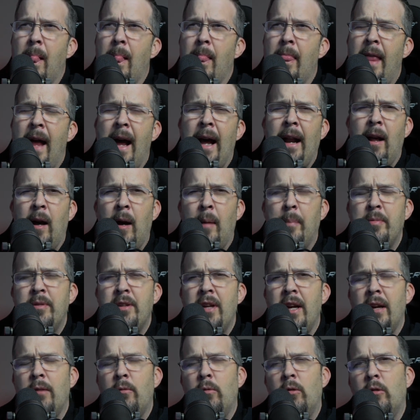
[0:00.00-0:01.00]
That
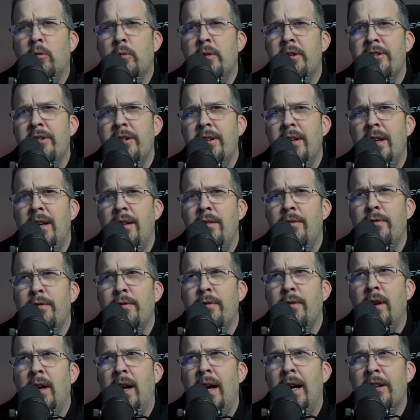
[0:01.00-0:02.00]
update will
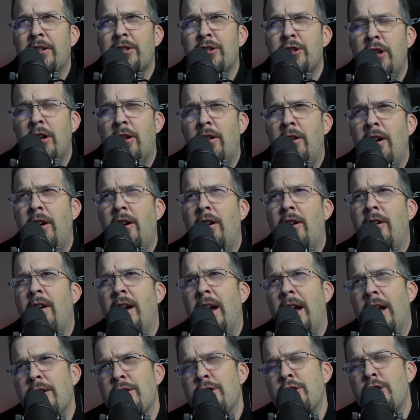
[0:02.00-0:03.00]
receive exterior,
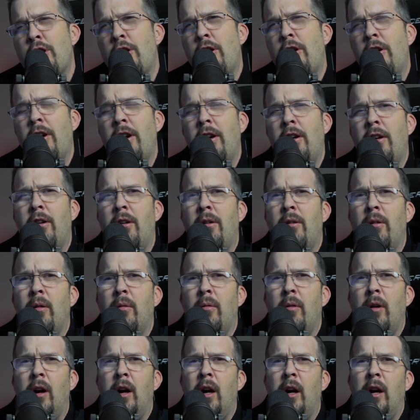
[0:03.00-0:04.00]
interior,
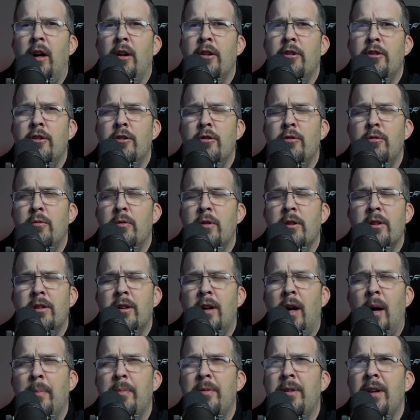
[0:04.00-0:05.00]
new
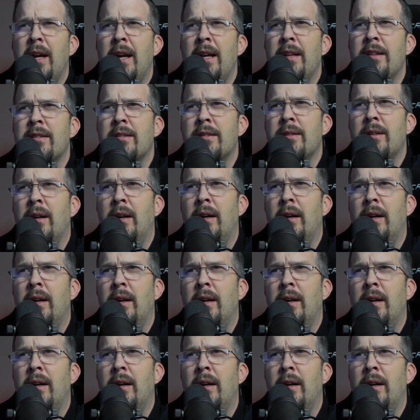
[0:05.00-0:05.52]
updates,